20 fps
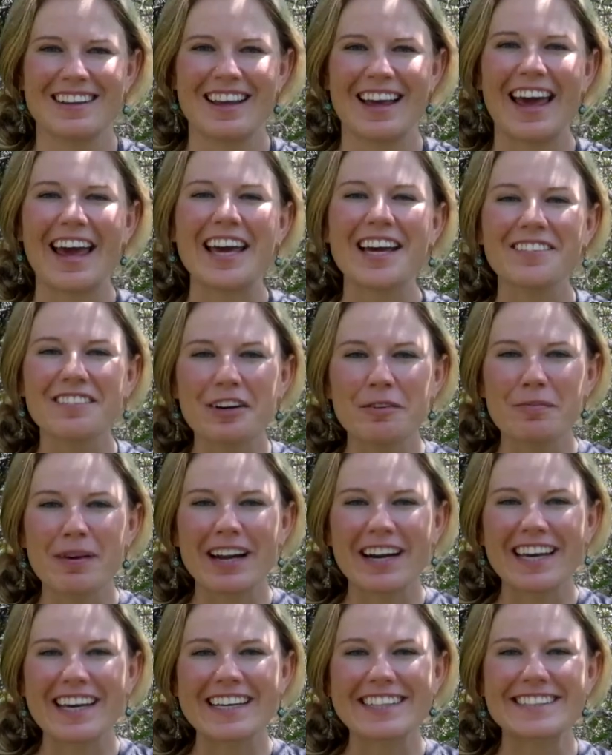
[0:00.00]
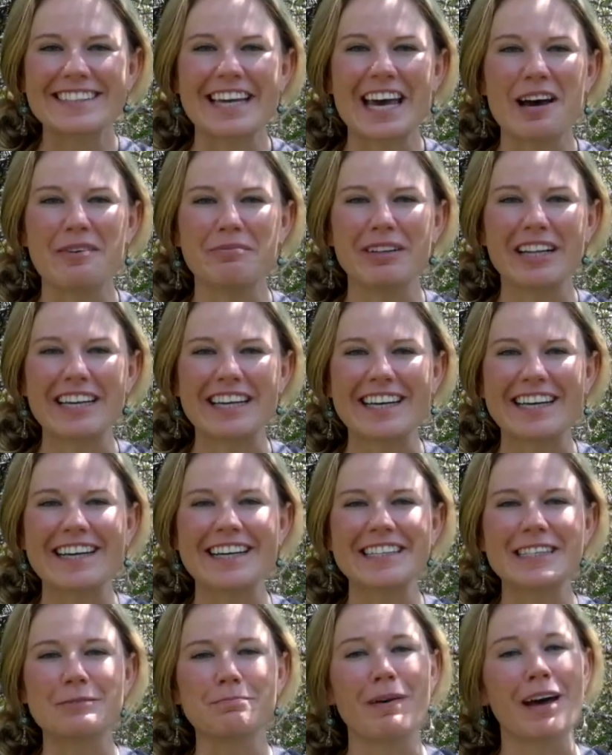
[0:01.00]
Hey everybody, it's Emily.
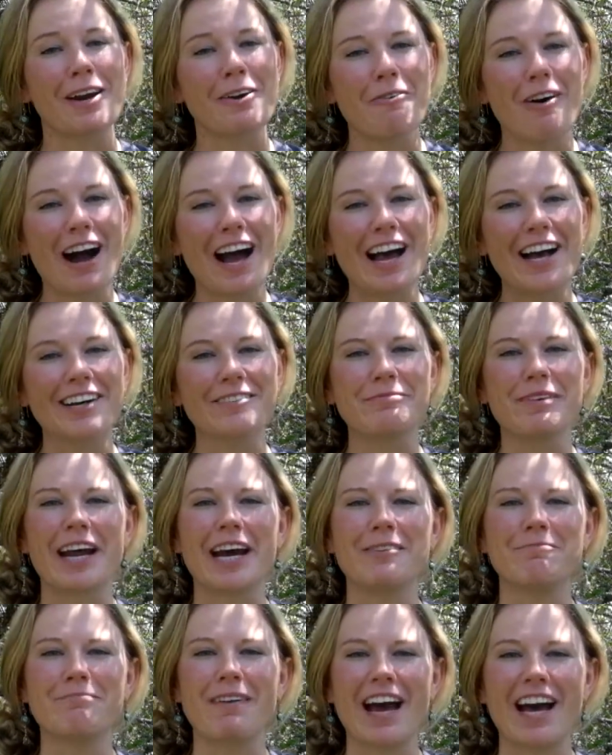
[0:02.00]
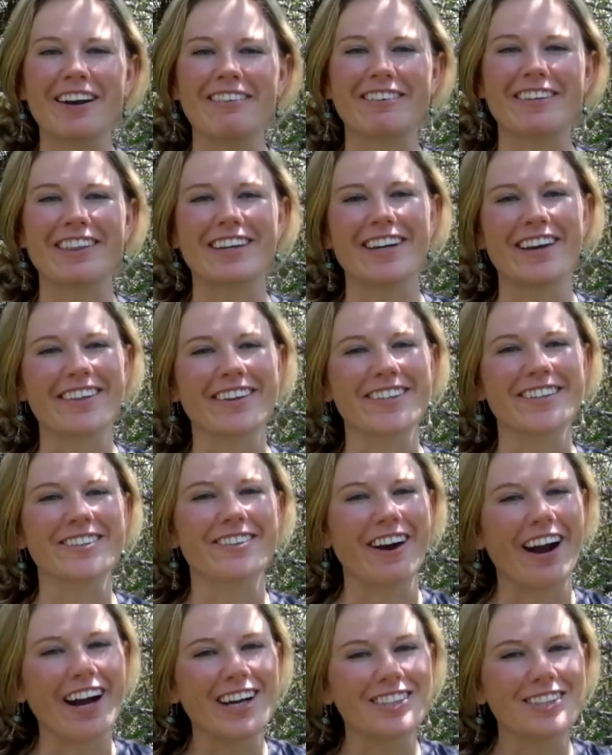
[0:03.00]
It's been a while, but I'm back with another
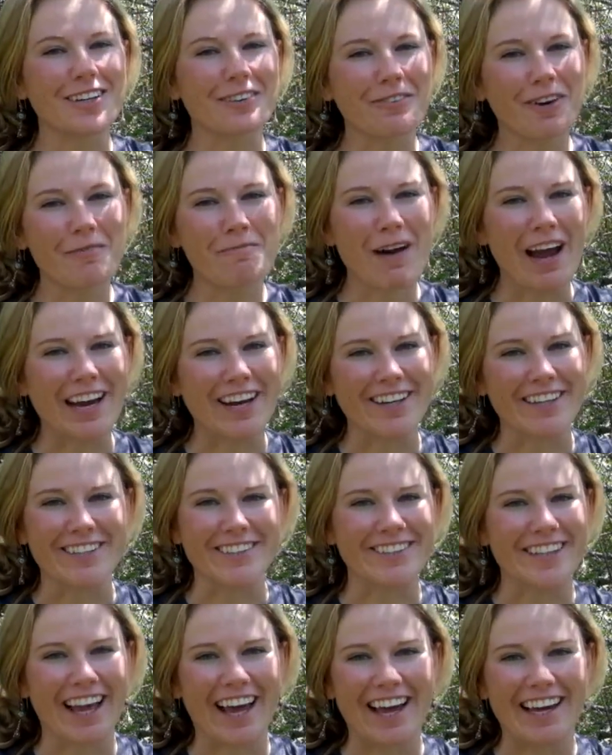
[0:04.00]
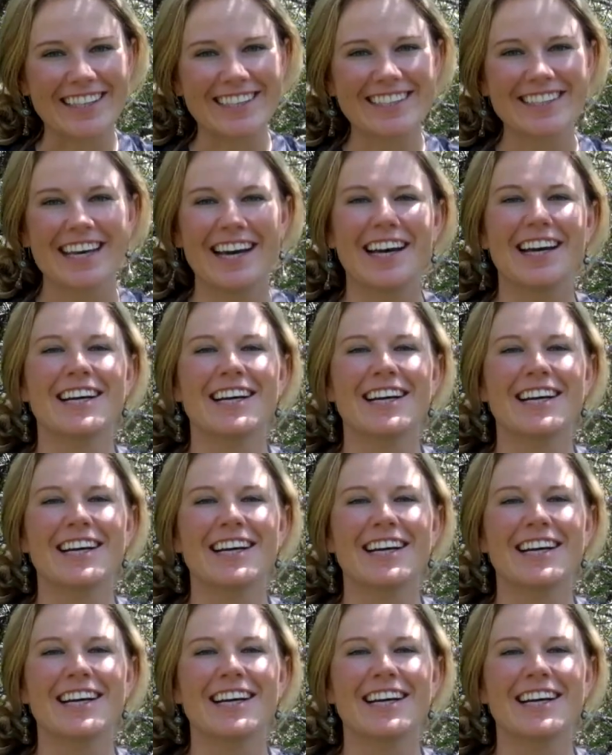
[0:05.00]
Grasshopper Micro class.